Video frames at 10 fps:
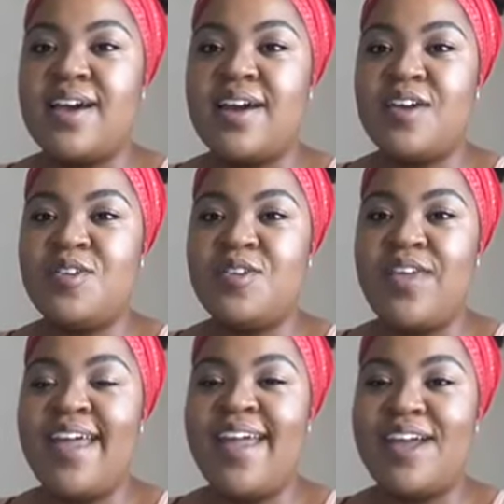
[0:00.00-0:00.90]
Are you
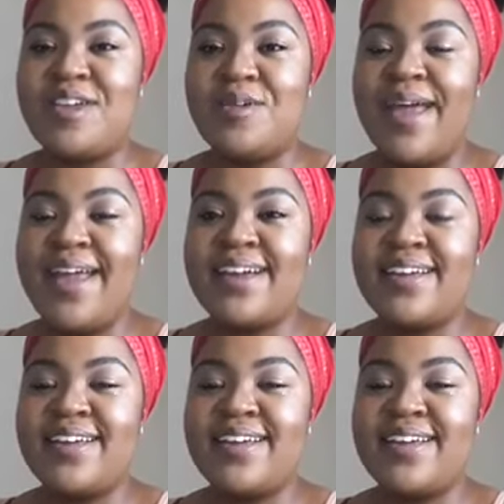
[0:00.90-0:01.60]
there? Are you back?